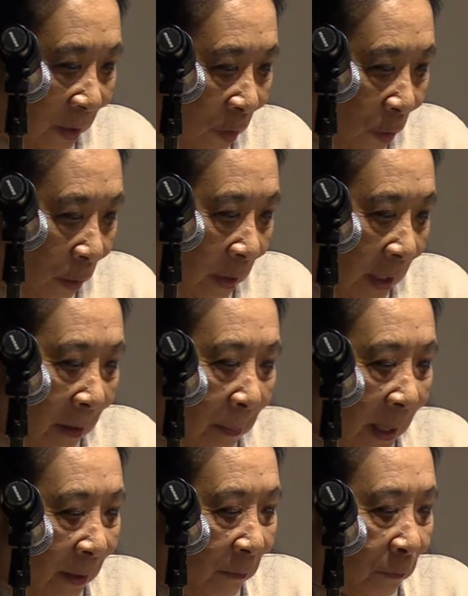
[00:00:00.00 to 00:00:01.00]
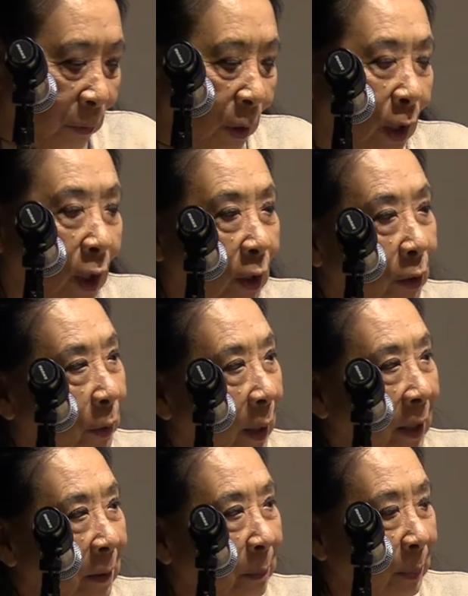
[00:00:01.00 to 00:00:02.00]
a story about a frog who
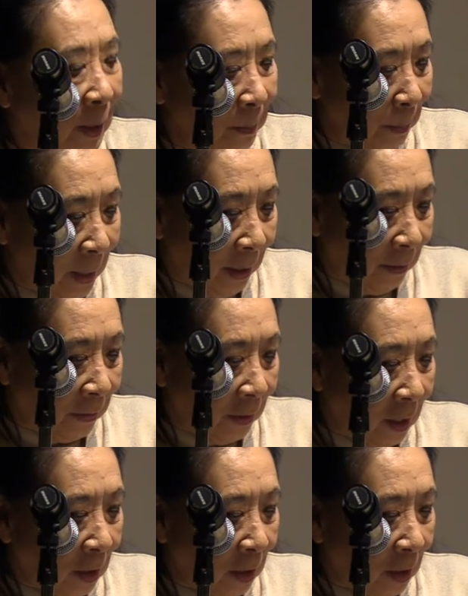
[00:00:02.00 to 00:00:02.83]
had a big mouth